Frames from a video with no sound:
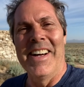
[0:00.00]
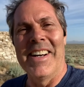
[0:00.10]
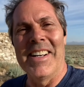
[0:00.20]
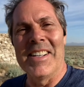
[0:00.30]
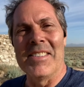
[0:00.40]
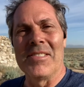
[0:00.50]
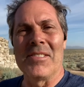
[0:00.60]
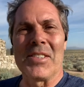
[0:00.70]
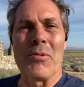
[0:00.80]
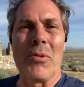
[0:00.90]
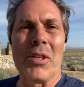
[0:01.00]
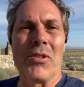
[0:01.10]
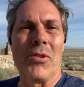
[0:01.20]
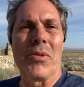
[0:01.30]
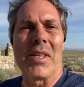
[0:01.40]
we'll see what we can
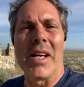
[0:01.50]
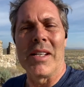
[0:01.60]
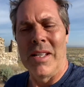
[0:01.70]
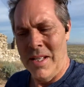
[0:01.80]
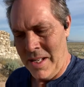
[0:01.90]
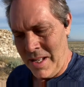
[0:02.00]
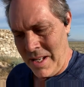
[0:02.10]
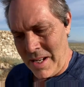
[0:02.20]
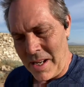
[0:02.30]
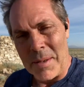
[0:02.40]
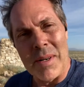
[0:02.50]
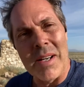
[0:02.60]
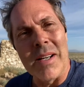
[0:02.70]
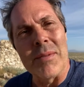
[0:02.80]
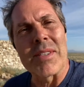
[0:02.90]
do with that. I'm
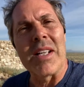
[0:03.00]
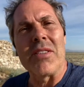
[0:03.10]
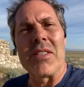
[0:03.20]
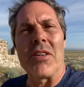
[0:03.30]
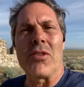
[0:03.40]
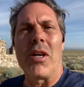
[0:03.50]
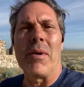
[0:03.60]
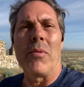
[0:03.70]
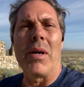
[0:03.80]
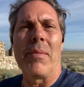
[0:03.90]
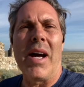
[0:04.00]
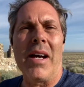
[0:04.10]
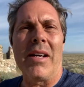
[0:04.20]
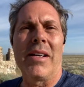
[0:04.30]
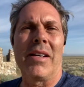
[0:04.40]
still out in the desert on my way
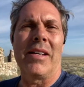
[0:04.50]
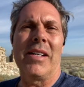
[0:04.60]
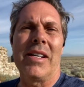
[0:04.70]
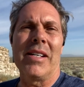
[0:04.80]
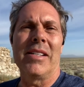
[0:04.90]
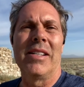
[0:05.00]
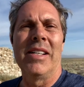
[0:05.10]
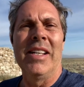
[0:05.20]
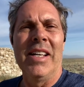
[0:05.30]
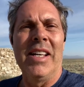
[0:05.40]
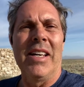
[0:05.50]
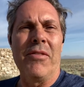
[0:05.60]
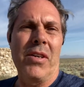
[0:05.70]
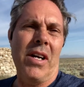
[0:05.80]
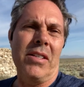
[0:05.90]
back. If
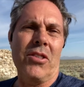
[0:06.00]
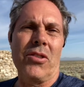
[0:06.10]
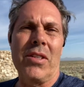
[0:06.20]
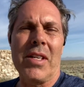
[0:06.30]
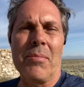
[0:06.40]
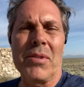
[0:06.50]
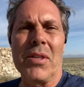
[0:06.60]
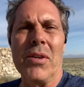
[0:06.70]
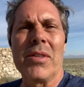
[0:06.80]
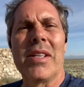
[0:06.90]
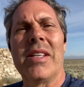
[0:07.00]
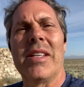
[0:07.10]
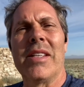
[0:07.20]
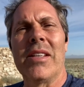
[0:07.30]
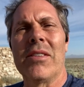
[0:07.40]
you caught yesterday's episode,
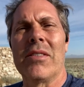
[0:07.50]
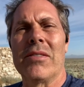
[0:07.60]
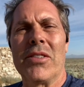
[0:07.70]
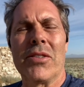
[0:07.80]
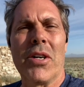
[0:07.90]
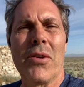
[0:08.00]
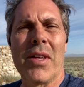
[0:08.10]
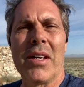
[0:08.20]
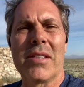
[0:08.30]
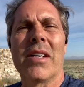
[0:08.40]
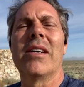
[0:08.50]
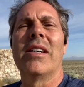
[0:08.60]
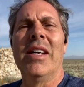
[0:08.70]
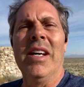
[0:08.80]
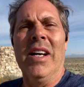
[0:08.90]
you'll know that
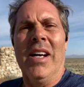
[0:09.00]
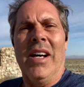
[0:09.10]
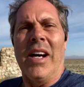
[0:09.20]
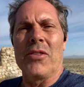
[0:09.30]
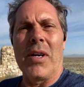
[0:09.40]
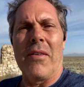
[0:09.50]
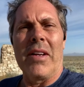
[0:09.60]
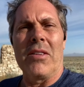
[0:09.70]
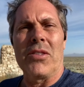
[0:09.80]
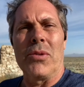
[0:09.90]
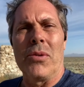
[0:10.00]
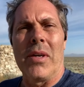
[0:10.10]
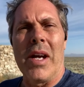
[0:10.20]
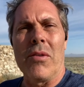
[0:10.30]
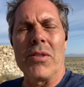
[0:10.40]
I traveled out to
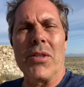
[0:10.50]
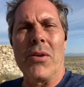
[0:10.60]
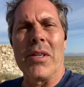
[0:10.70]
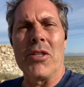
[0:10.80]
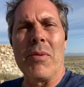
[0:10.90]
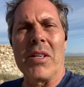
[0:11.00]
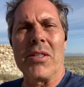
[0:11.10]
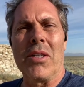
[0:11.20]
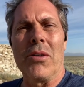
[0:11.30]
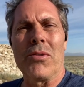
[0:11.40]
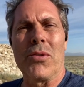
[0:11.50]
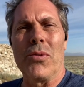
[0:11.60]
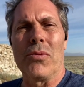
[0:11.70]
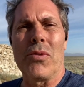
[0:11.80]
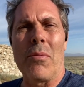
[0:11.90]
Arizona and New Mexico
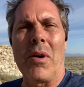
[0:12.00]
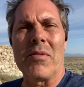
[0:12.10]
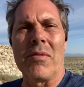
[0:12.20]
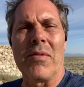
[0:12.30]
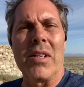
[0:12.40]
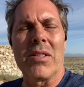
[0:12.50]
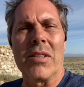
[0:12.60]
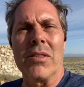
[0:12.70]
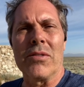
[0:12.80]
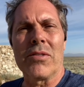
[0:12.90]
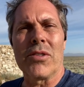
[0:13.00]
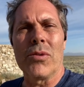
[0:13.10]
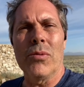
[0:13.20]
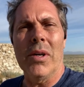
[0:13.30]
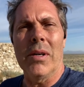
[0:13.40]
to drop off some face shields to